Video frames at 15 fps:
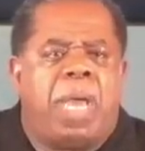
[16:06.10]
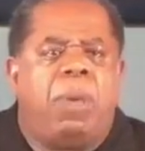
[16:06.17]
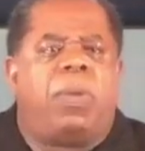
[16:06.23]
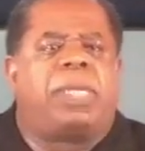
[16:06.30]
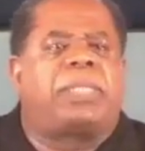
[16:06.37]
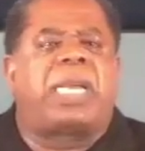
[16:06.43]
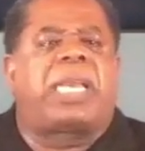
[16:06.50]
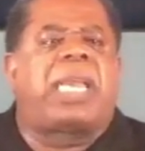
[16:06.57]
He
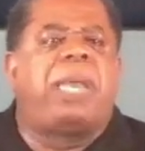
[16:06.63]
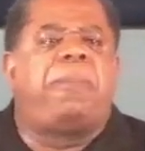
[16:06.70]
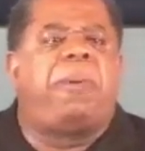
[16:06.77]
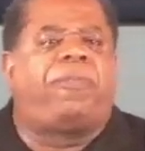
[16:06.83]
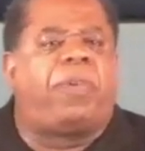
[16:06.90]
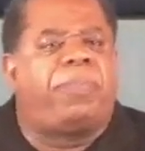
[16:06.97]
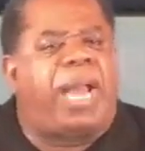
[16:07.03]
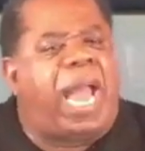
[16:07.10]
wants to keep
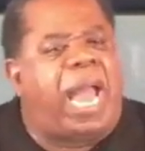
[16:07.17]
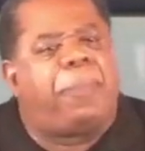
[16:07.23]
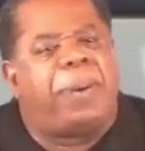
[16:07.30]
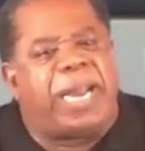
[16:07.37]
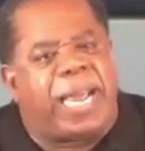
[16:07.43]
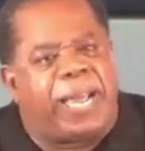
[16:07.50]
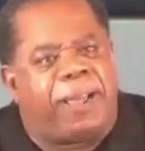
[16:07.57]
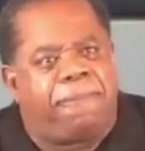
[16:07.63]
it from
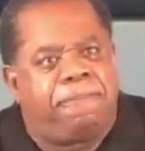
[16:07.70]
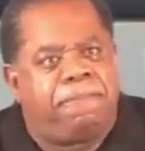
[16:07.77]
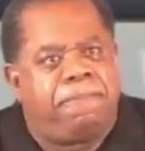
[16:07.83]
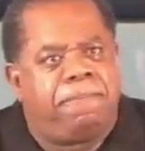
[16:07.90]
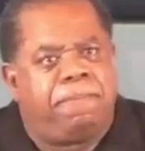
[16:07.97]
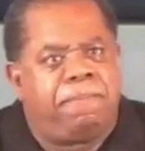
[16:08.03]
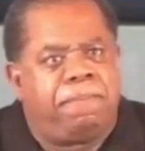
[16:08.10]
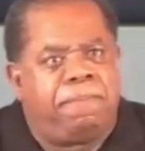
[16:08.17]
happening.
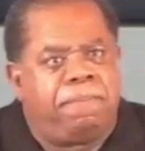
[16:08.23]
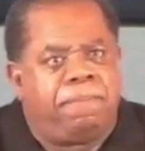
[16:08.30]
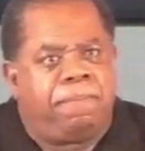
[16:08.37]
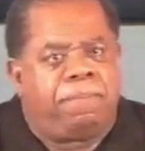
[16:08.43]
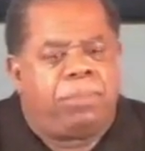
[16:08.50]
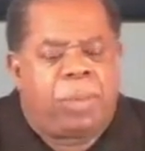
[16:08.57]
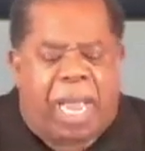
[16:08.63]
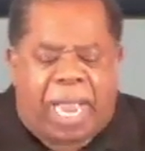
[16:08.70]

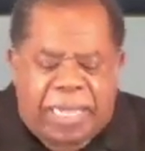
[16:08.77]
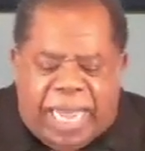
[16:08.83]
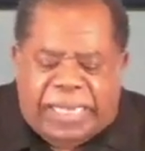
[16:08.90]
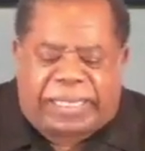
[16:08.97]
And